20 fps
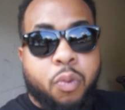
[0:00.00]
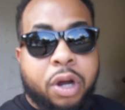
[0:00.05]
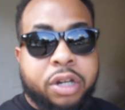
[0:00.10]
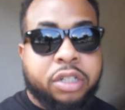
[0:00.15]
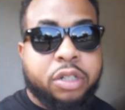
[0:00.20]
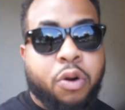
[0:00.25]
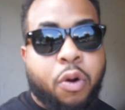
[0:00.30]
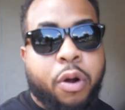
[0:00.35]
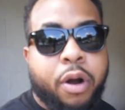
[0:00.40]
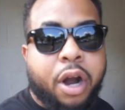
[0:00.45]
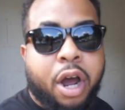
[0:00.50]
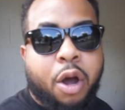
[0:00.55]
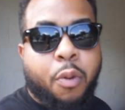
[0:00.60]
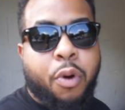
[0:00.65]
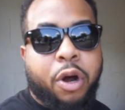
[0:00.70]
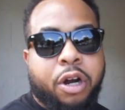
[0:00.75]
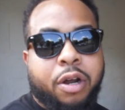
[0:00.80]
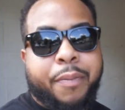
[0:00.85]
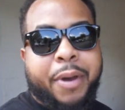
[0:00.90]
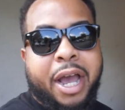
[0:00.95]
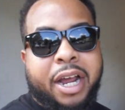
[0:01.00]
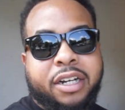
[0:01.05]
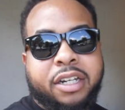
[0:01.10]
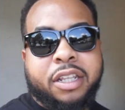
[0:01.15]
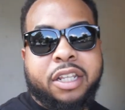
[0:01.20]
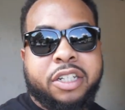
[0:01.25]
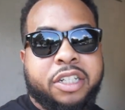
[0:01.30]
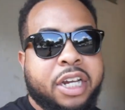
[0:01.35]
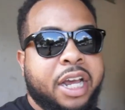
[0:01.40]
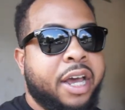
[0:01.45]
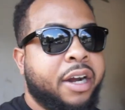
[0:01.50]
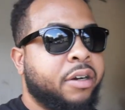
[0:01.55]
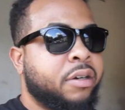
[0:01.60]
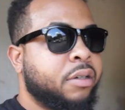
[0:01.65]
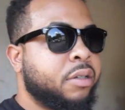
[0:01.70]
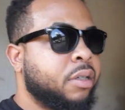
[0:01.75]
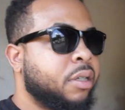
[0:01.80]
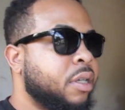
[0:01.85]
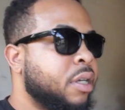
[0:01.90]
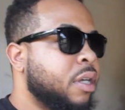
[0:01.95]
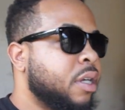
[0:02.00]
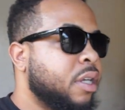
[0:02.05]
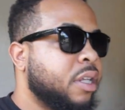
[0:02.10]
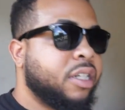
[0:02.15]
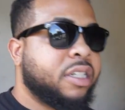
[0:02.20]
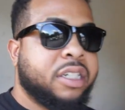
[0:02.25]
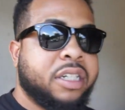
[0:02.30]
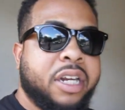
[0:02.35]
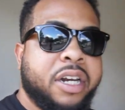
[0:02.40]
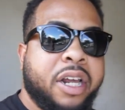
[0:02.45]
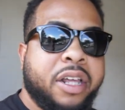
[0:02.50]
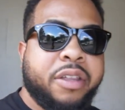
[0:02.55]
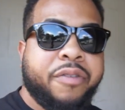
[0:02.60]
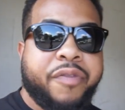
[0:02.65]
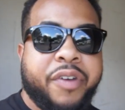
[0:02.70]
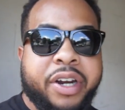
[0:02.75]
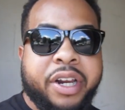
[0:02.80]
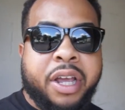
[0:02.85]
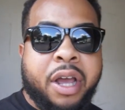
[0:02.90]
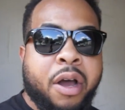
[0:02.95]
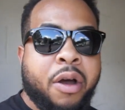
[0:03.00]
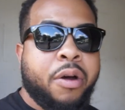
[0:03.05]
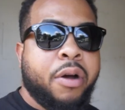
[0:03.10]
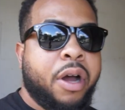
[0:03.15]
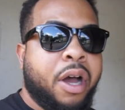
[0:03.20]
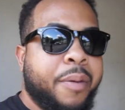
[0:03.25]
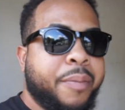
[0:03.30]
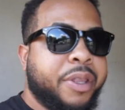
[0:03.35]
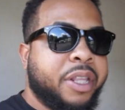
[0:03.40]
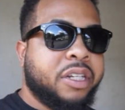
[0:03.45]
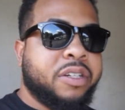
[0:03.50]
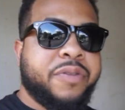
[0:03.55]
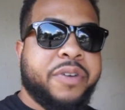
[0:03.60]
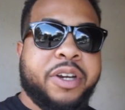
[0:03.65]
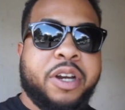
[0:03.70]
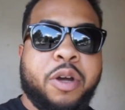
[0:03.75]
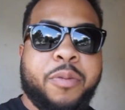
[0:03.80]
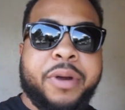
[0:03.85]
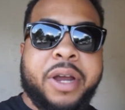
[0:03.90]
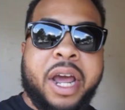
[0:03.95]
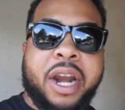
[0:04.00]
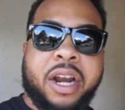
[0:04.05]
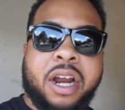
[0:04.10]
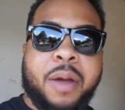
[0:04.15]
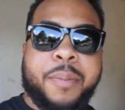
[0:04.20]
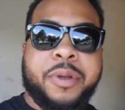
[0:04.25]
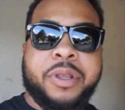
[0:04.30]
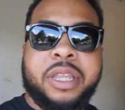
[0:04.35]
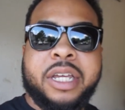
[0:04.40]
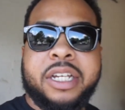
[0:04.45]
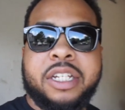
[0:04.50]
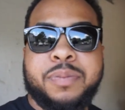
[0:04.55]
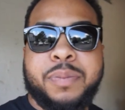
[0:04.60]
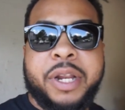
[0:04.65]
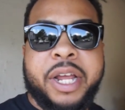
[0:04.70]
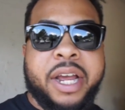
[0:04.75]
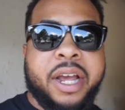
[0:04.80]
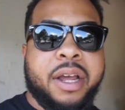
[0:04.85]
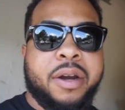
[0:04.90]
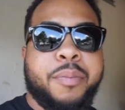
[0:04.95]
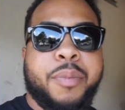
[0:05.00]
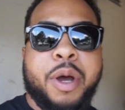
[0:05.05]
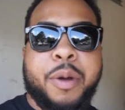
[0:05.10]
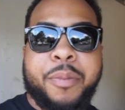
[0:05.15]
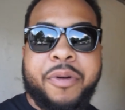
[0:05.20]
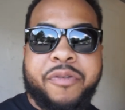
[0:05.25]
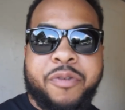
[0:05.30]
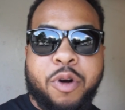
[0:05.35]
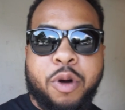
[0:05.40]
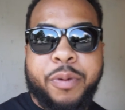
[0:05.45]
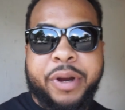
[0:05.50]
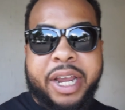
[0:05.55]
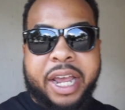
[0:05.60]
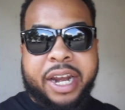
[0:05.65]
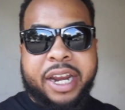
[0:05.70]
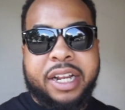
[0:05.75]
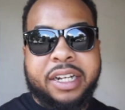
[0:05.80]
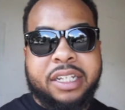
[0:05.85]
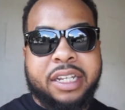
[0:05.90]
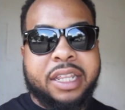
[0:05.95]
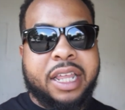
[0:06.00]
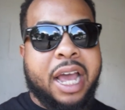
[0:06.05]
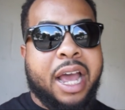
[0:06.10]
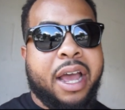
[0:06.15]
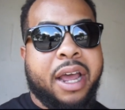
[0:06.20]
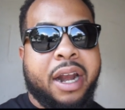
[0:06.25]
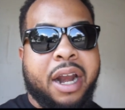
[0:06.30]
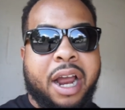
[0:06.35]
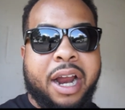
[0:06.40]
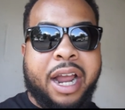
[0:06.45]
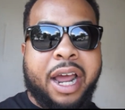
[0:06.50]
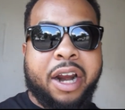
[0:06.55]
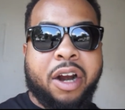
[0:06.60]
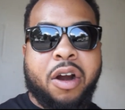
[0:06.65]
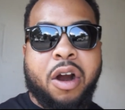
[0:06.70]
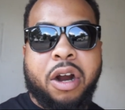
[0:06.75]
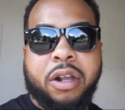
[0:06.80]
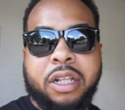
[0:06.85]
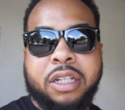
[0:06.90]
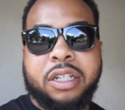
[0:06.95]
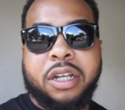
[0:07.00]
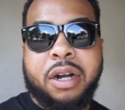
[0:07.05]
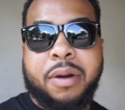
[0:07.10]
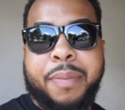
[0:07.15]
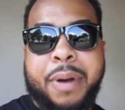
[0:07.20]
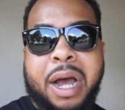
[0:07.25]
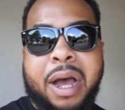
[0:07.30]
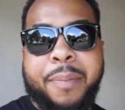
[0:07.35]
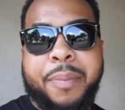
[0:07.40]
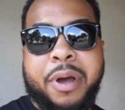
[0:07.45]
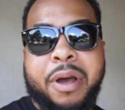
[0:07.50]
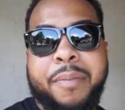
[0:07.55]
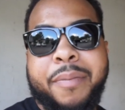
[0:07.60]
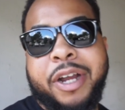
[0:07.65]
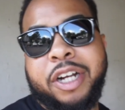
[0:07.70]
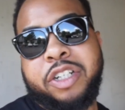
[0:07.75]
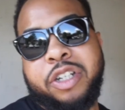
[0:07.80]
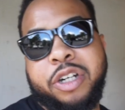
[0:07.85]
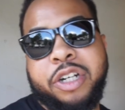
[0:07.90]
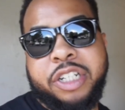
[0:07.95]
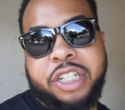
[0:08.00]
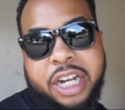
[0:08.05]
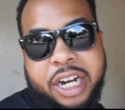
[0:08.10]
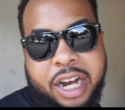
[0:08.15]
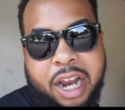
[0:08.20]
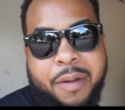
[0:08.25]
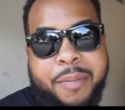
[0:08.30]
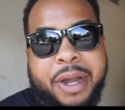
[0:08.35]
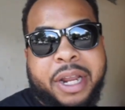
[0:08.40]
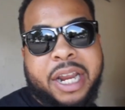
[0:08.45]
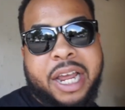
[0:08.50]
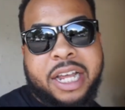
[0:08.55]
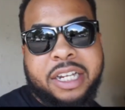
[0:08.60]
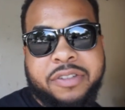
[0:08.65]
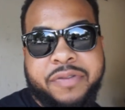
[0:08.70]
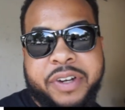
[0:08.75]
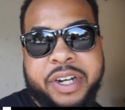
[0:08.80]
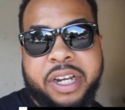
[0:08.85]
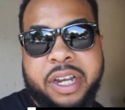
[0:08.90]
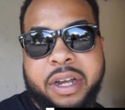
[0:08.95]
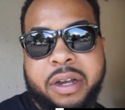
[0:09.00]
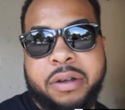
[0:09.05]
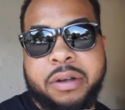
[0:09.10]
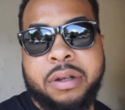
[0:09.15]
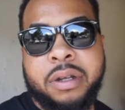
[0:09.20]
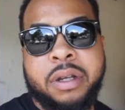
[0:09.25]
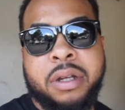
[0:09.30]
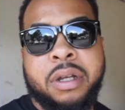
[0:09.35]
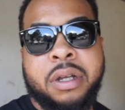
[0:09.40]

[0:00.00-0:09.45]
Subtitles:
What's going on? Welcome back to the channel. This is another video. In this video, we got a couple things planned, but before we get into that, I got a car that's gonna pop up. Make sure you check out my last video.